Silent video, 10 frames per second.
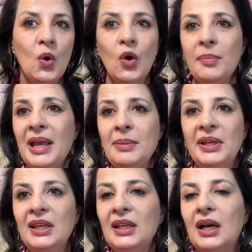Or
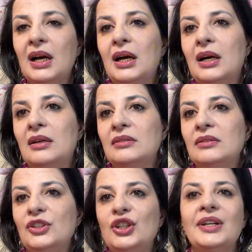maybe
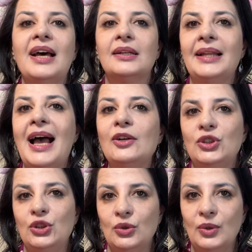you're not allowed
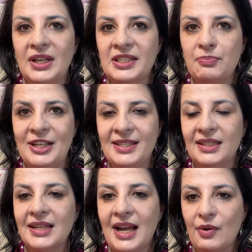to express
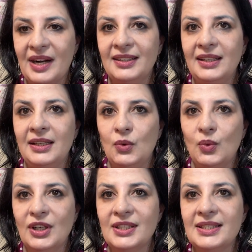it directly in
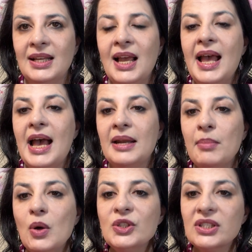words. And
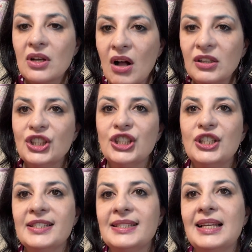most
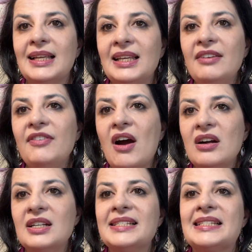cultures give
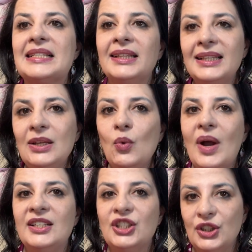artists
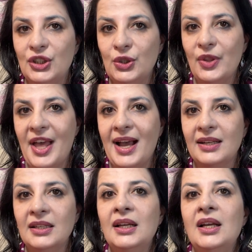leeway to do that.
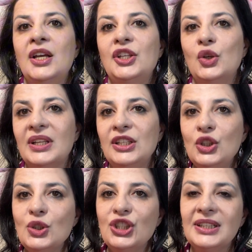You can
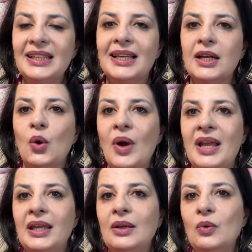usually get
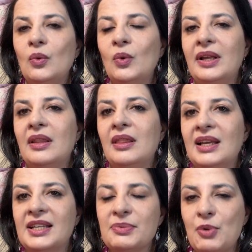away with
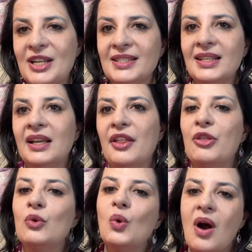expressing it
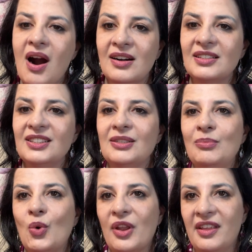through art
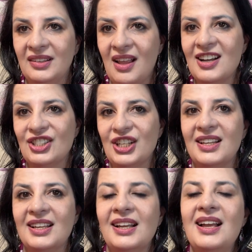more than logic.
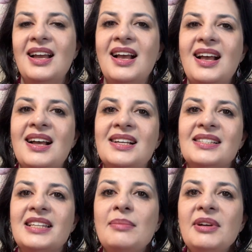
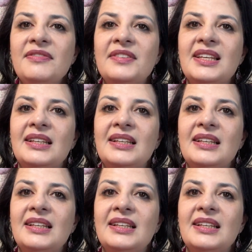Some of